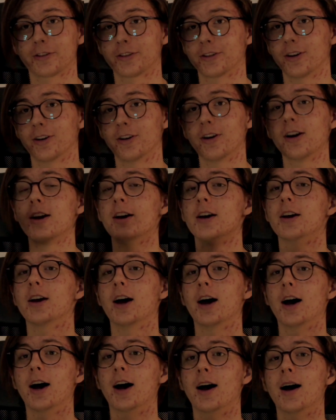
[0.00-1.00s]
So
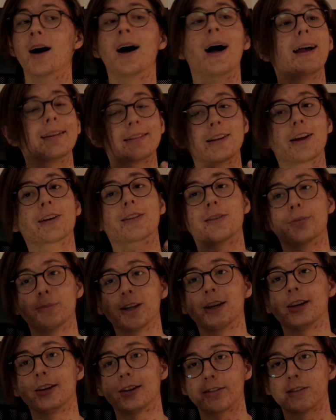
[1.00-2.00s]
as long as the
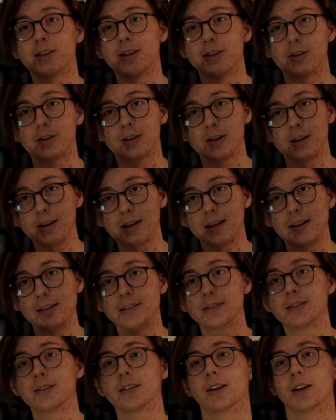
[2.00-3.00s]
beacon can see your
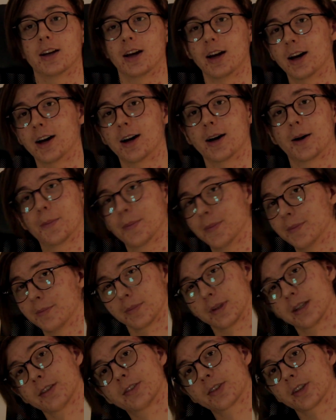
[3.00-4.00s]
cookies,
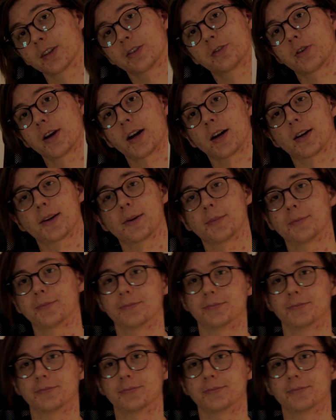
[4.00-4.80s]
it's gonna track.